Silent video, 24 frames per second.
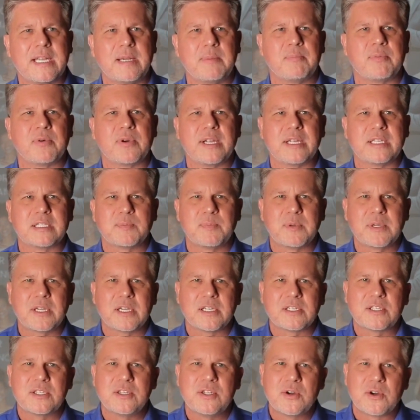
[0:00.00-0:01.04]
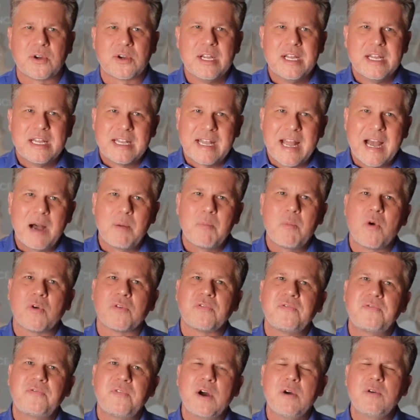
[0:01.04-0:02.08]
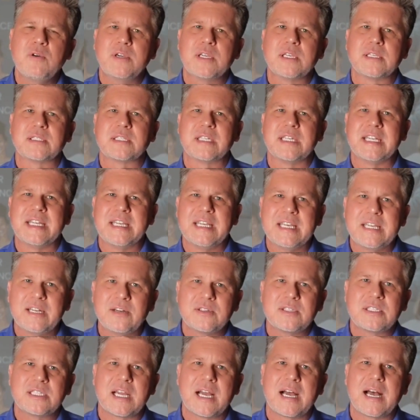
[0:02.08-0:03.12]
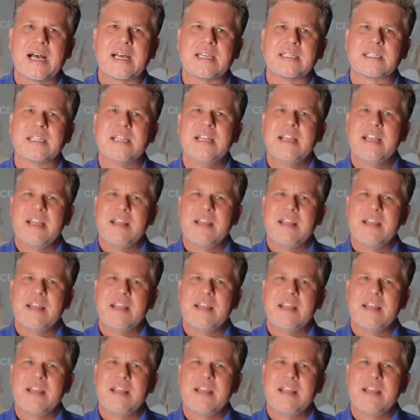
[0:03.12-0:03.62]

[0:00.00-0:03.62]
it brings, because you're now more focused and energized